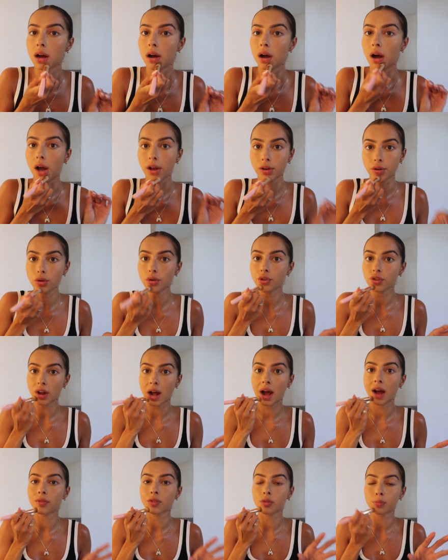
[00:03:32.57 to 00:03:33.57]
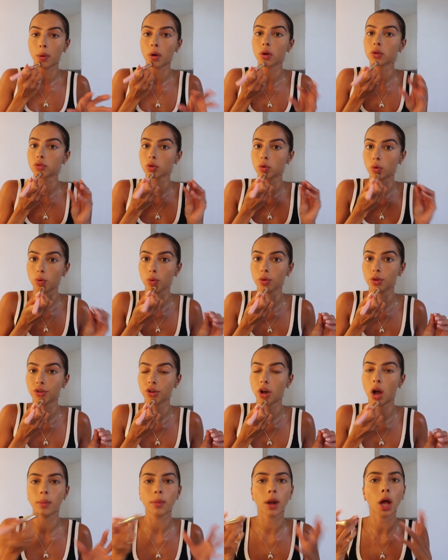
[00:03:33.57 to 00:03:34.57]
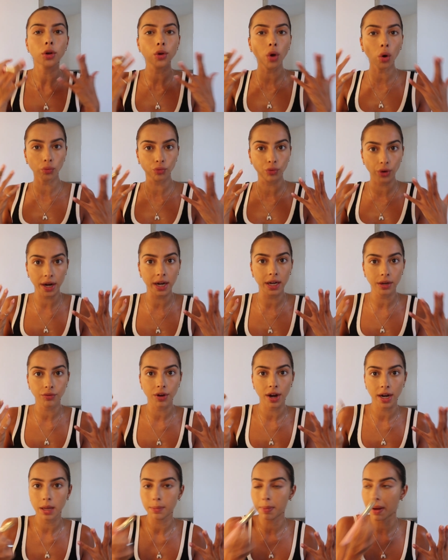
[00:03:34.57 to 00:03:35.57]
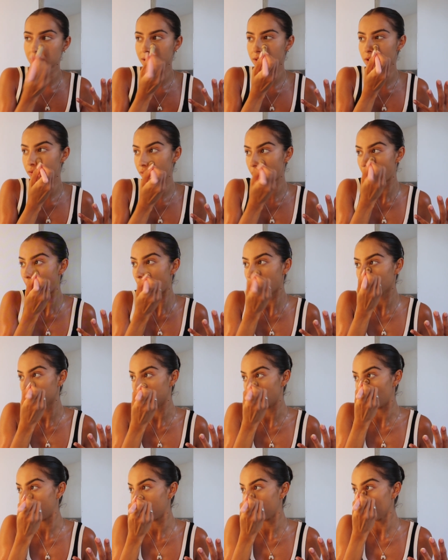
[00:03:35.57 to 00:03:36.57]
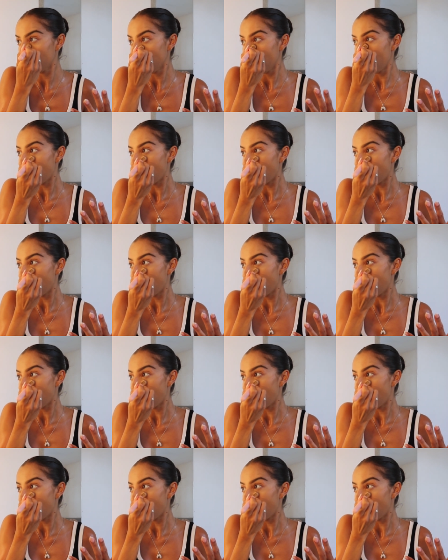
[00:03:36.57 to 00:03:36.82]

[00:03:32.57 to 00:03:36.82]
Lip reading: I used to have spots all the time, like not really bad severe acne,